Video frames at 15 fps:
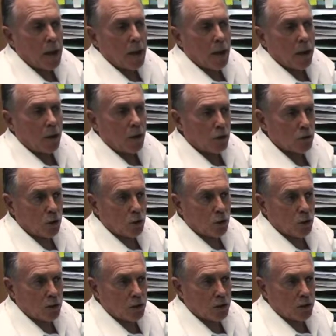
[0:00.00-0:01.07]
It also
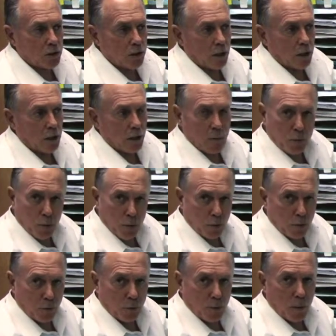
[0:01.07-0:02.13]
uses
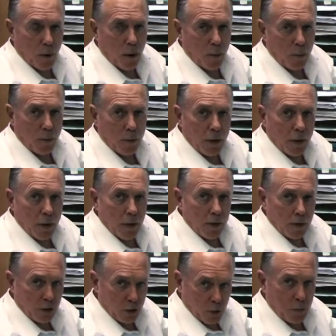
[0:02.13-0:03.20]
input from
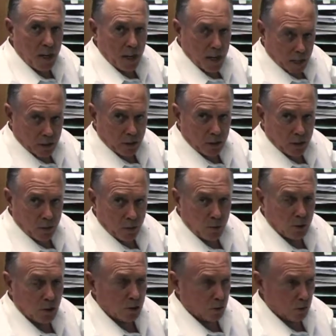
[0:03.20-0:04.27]
the GPS,
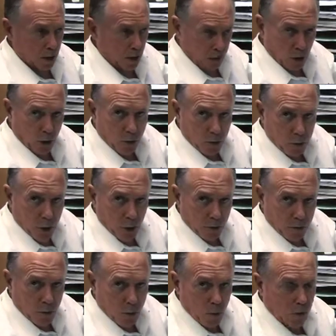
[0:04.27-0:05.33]
which is mounted on the boat,
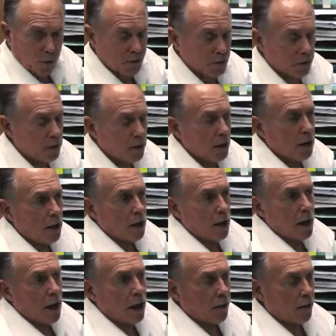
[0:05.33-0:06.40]
of course.
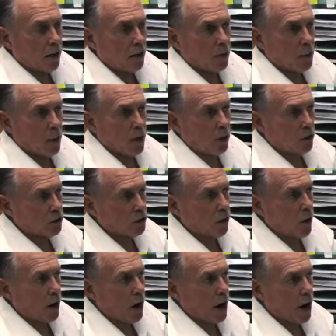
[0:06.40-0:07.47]
And then we also
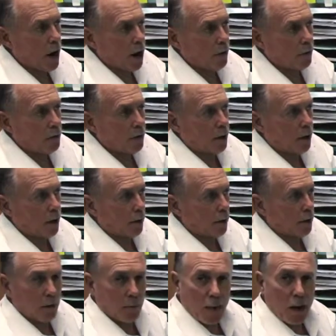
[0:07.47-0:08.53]
have
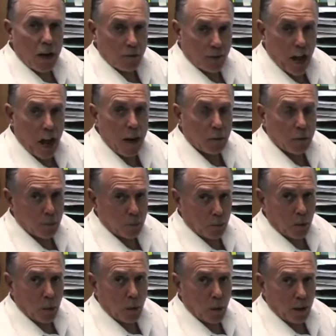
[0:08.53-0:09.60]
the amount of cable
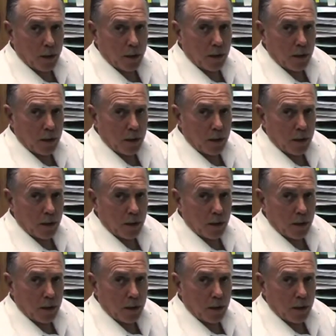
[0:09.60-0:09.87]
deployed.